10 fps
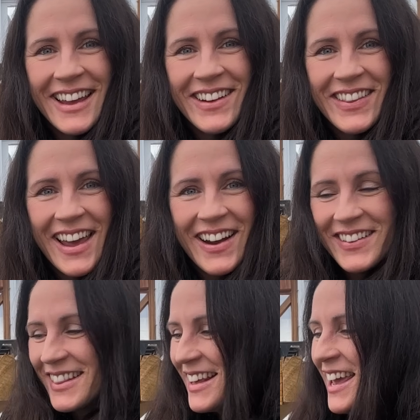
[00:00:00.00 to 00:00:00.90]
here they are.
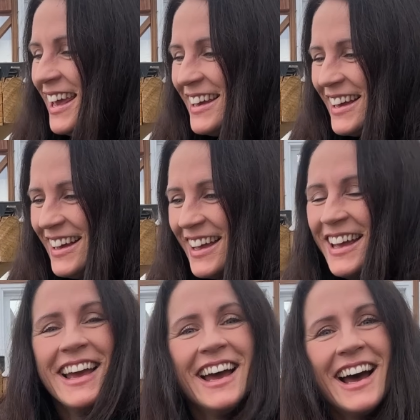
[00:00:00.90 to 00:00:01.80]

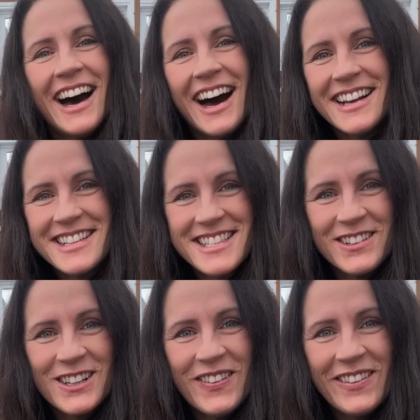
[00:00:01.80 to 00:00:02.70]
I
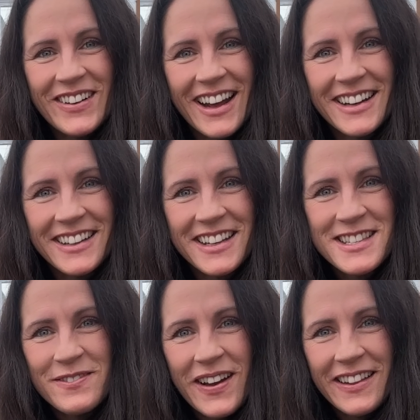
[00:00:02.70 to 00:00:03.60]
soaked my ranunculus
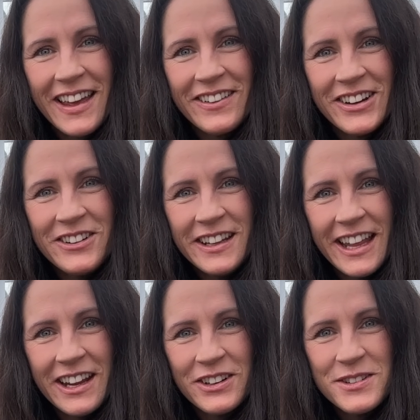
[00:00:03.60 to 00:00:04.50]
in my Le
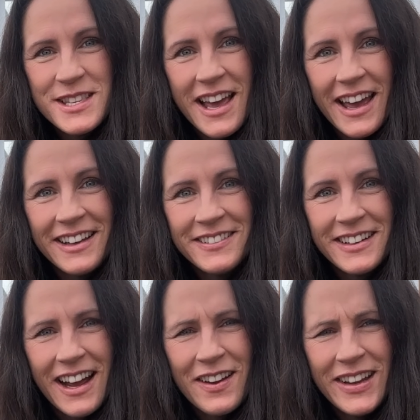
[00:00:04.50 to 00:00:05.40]
Creuset.
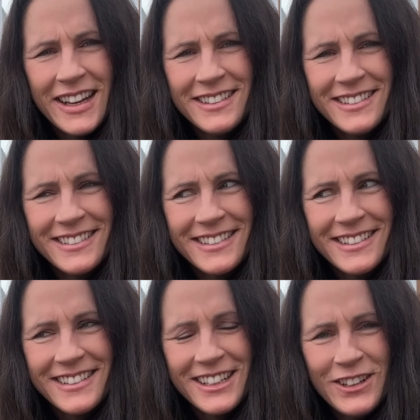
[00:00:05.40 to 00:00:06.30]
I mean,
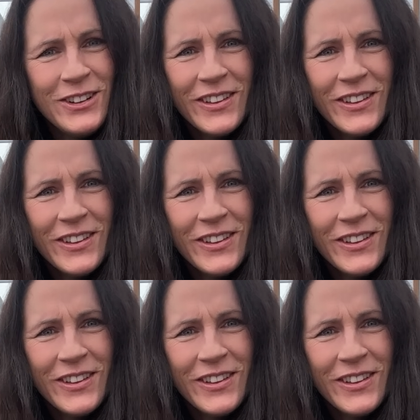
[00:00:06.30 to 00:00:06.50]
you do